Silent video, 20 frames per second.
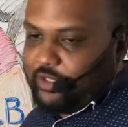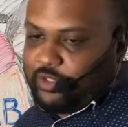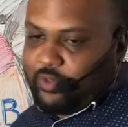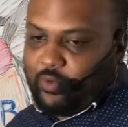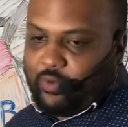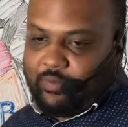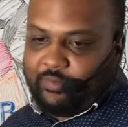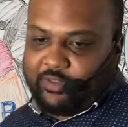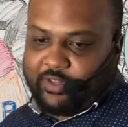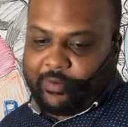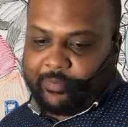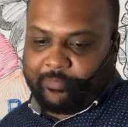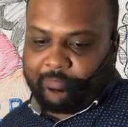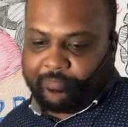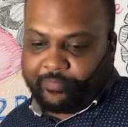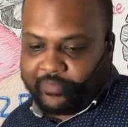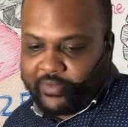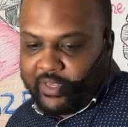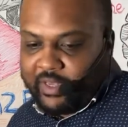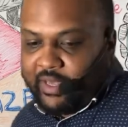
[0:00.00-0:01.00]
2 of them.
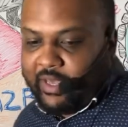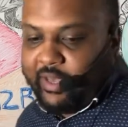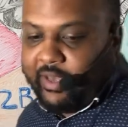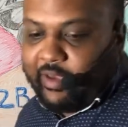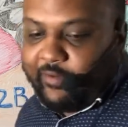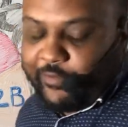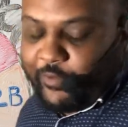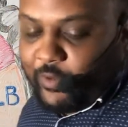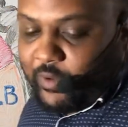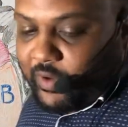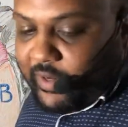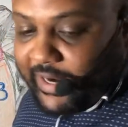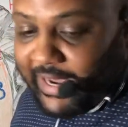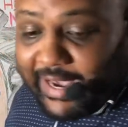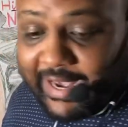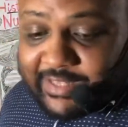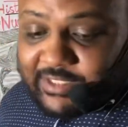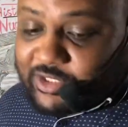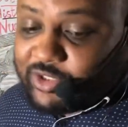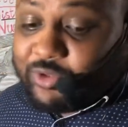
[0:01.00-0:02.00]
If you are
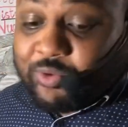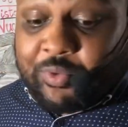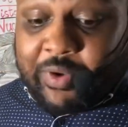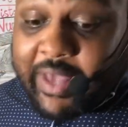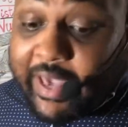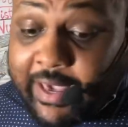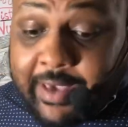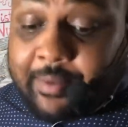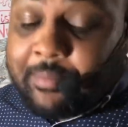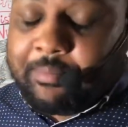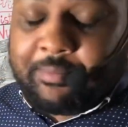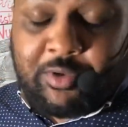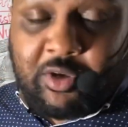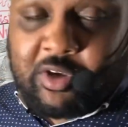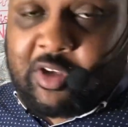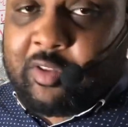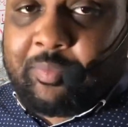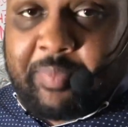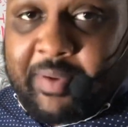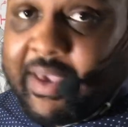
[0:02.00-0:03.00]
asked to name, you
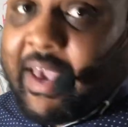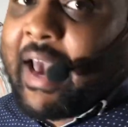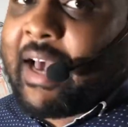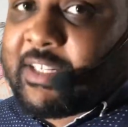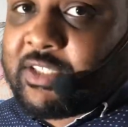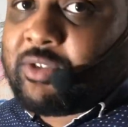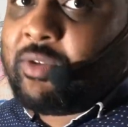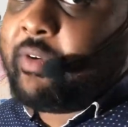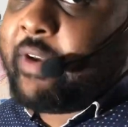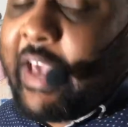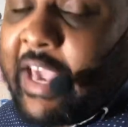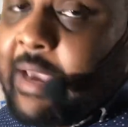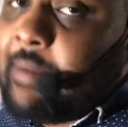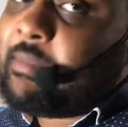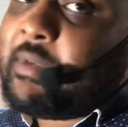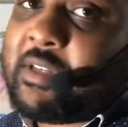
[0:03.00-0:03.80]
could be asked to name the